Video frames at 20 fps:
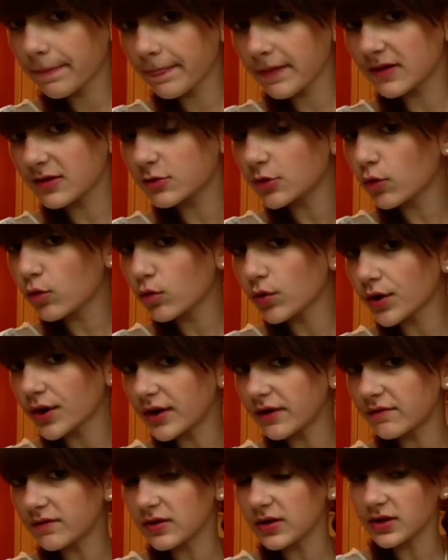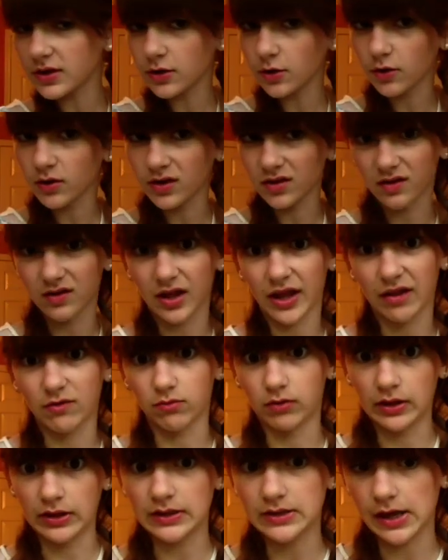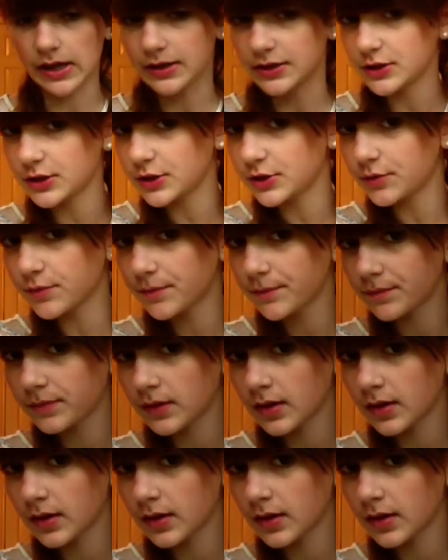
So don't worry if these curls look like really tight to you,